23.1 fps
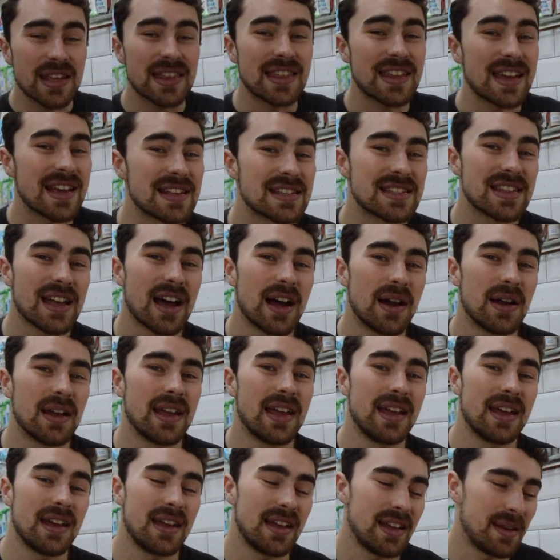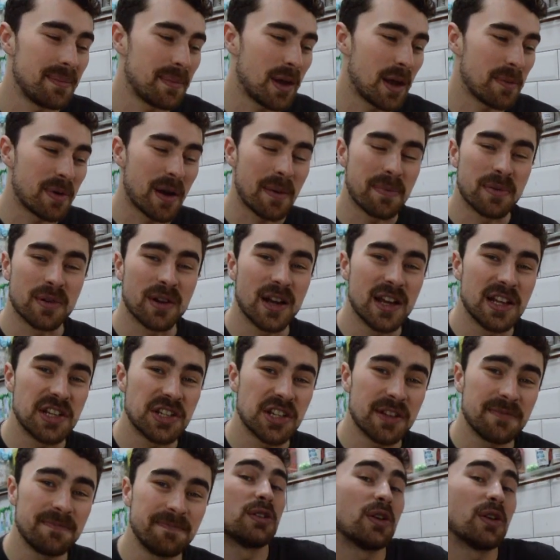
things that I hit in my preparation.